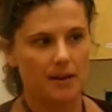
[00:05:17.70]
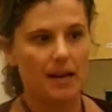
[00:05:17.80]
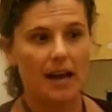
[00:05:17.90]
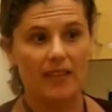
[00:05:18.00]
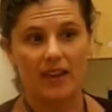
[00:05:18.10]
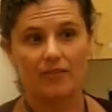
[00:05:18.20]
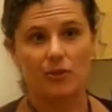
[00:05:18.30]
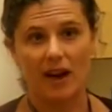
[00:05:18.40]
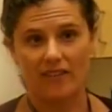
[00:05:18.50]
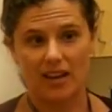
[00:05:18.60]
And then if you
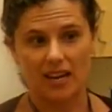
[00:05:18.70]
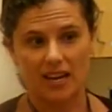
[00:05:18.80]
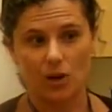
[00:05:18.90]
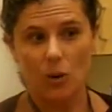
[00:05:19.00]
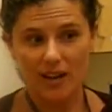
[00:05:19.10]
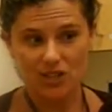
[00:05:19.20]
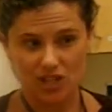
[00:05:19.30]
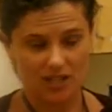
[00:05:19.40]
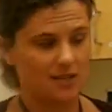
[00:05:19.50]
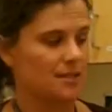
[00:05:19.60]
have any
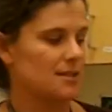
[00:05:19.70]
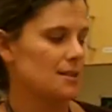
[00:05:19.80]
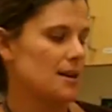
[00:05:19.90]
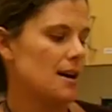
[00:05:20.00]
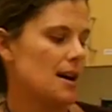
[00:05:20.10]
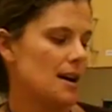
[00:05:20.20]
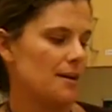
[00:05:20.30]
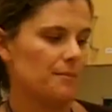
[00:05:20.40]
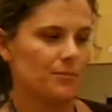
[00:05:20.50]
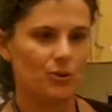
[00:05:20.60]
questions,
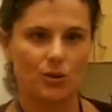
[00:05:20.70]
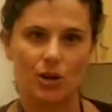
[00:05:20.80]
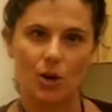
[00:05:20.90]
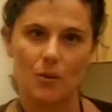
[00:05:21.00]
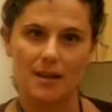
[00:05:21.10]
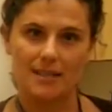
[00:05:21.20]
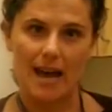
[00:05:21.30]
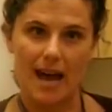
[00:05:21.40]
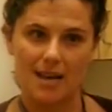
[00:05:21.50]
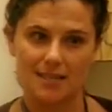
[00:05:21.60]
you can always
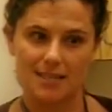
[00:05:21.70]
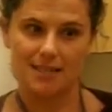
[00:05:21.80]
ask.